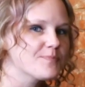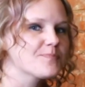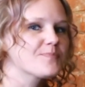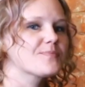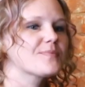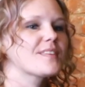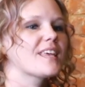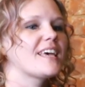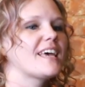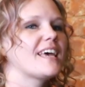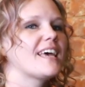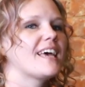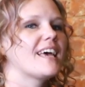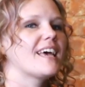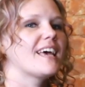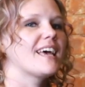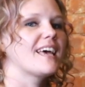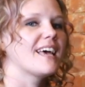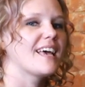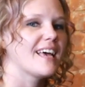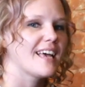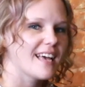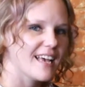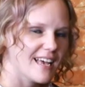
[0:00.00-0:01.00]
exactly. just
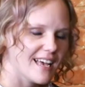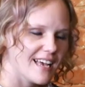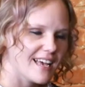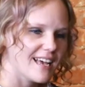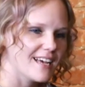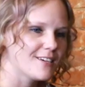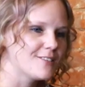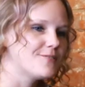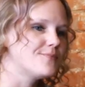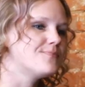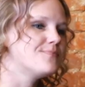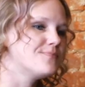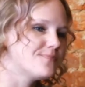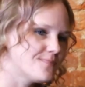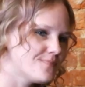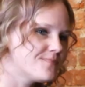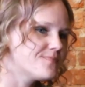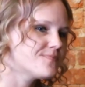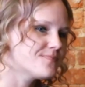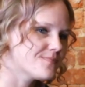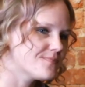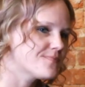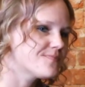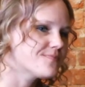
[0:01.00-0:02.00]
about 20
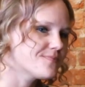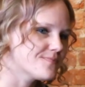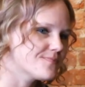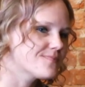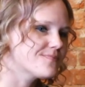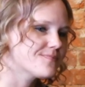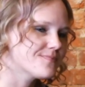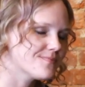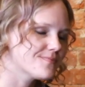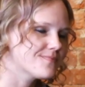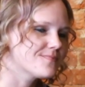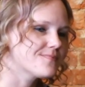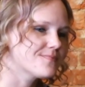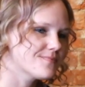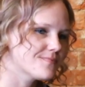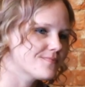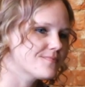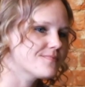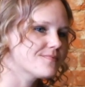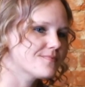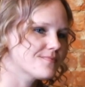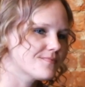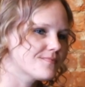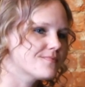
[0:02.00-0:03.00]
miles over the
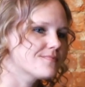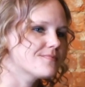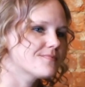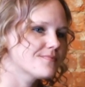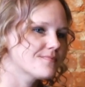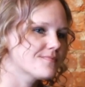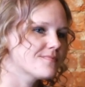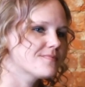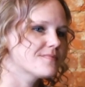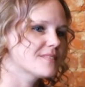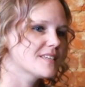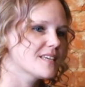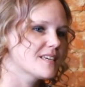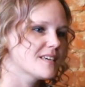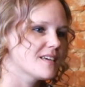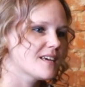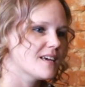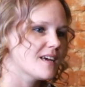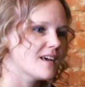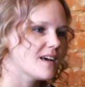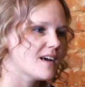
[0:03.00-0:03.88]
over the line."